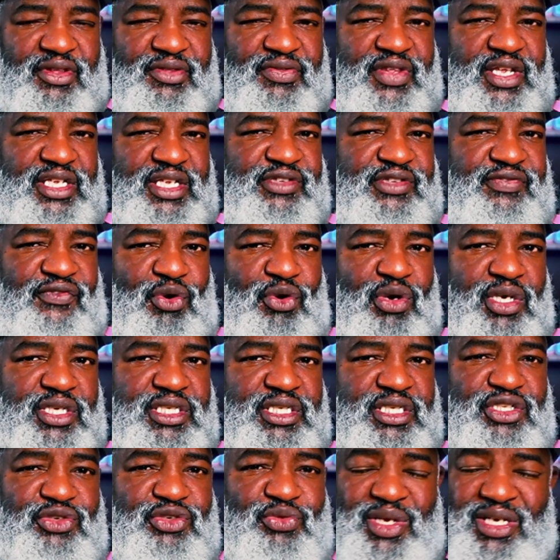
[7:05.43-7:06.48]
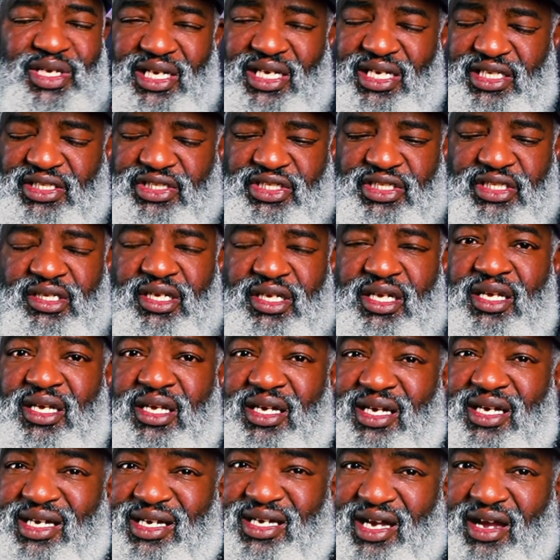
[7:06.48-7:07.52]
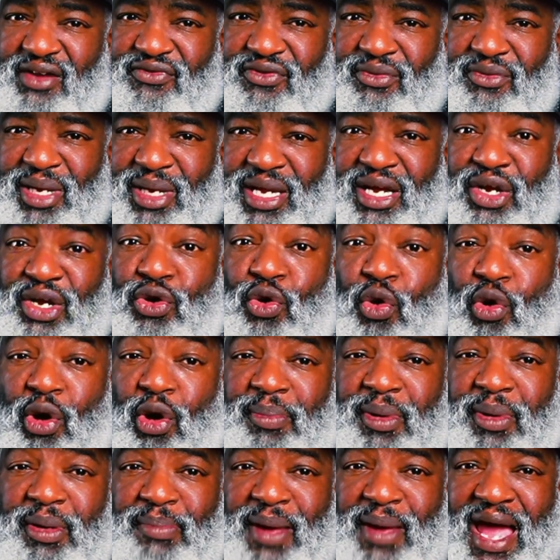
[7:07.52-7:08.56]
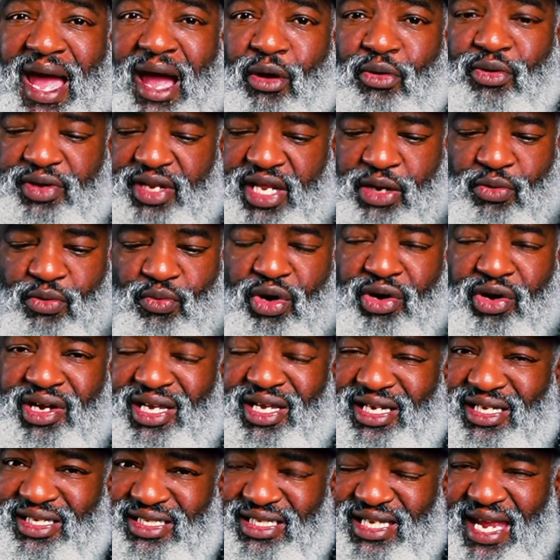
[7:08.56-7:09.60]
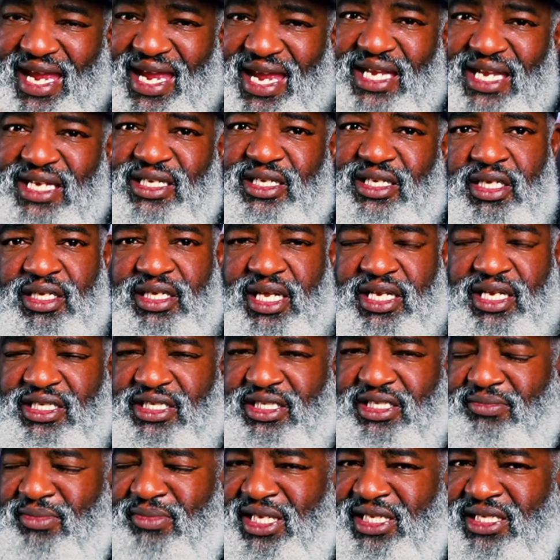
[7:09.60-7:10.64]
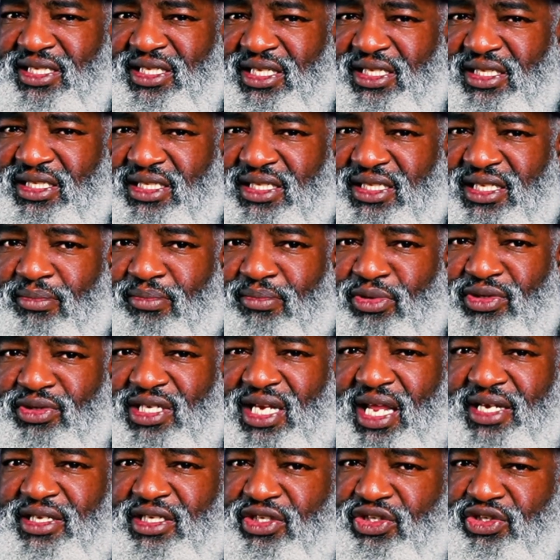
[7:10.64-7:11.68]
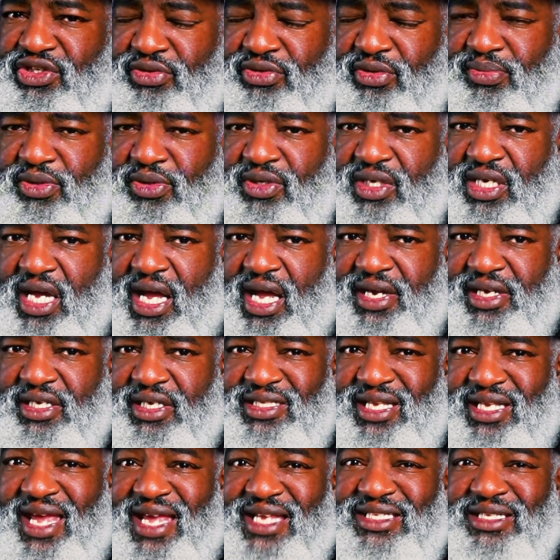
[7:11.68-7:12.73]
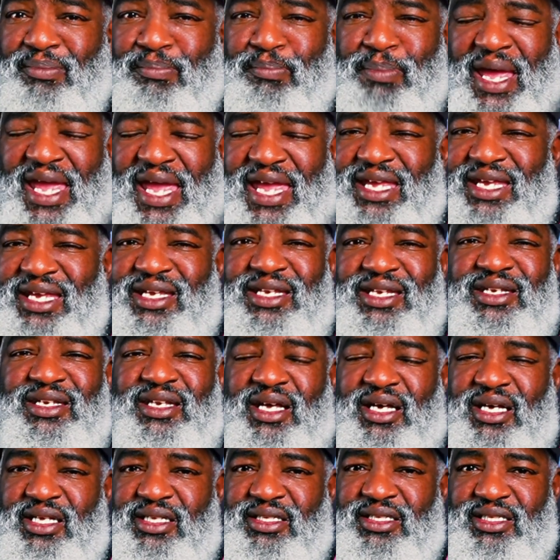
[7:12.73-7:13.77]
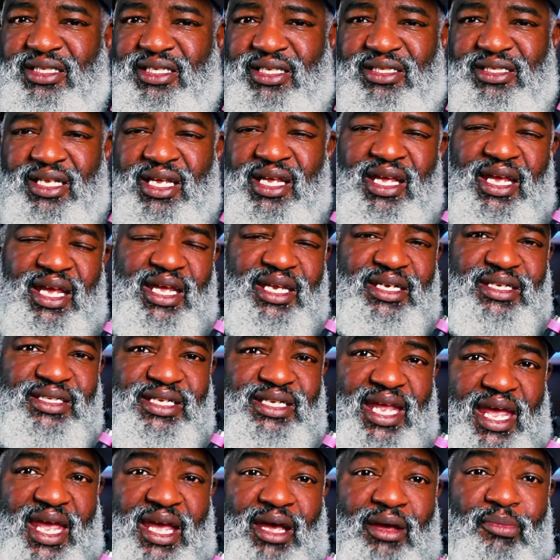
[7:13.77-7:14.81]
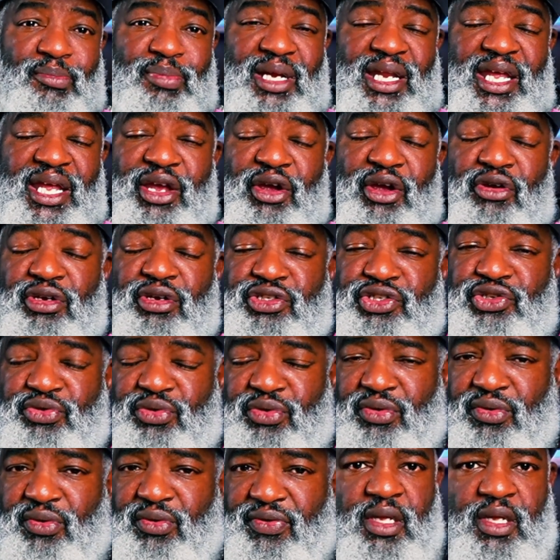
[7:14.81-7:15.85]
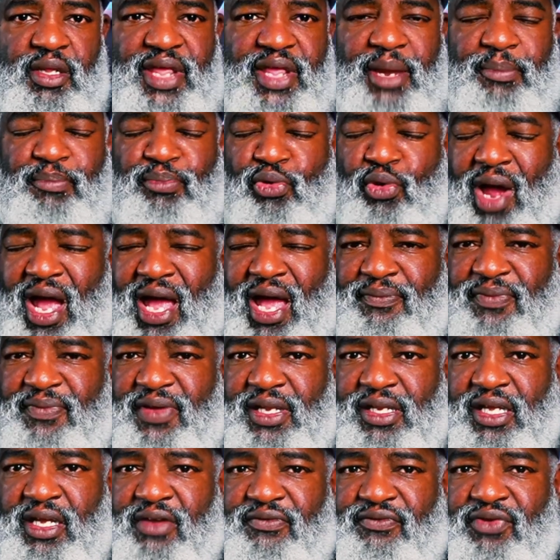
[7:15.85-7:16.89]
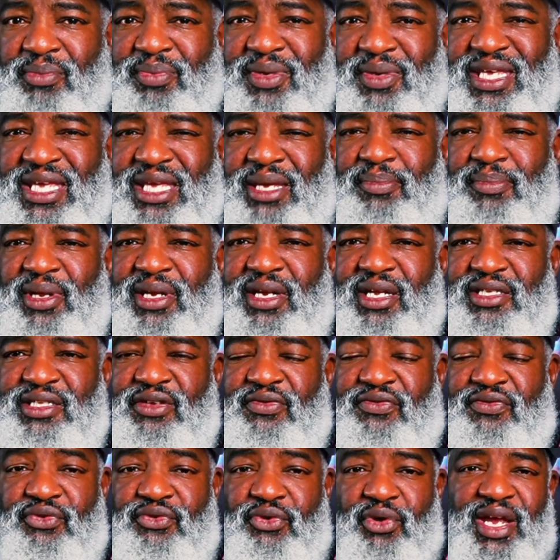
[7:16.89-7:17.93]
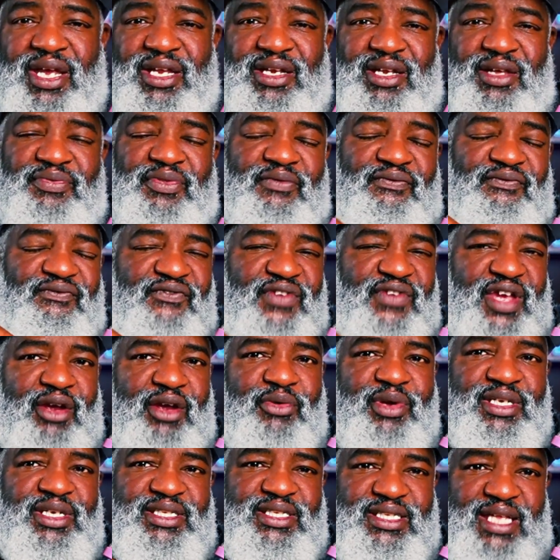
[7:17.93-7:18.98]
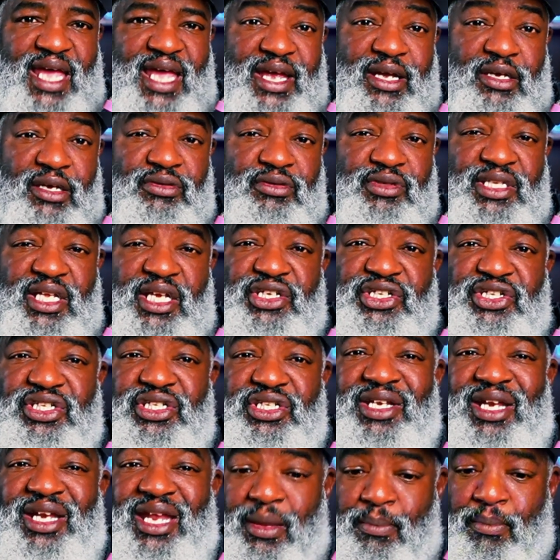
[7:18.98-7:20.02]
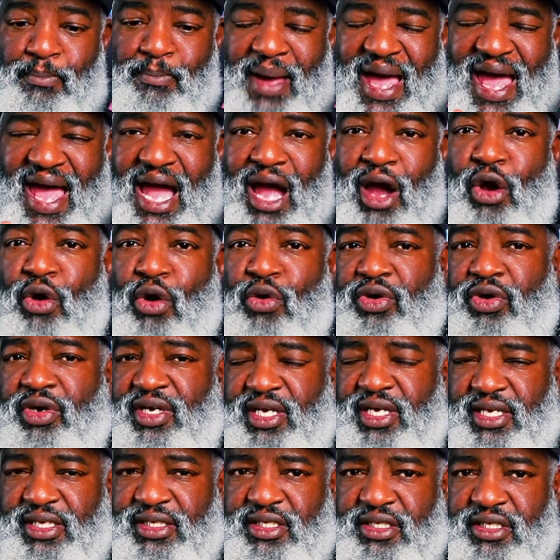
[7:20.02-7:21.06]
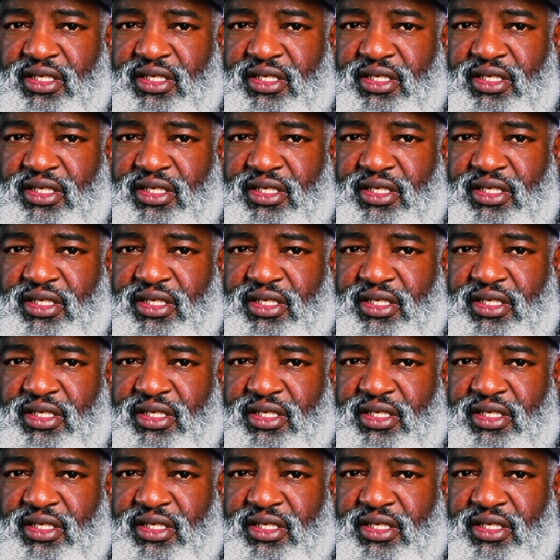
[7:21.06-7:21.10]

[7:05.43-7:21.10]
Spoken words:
these forces, religion, government, corporate power, they work in a tandem. They dismiss these symbols like the triple goddess as a pagan nonsense and downplay her truth. They profit from keeping us afraid of the very cycles that should empower us.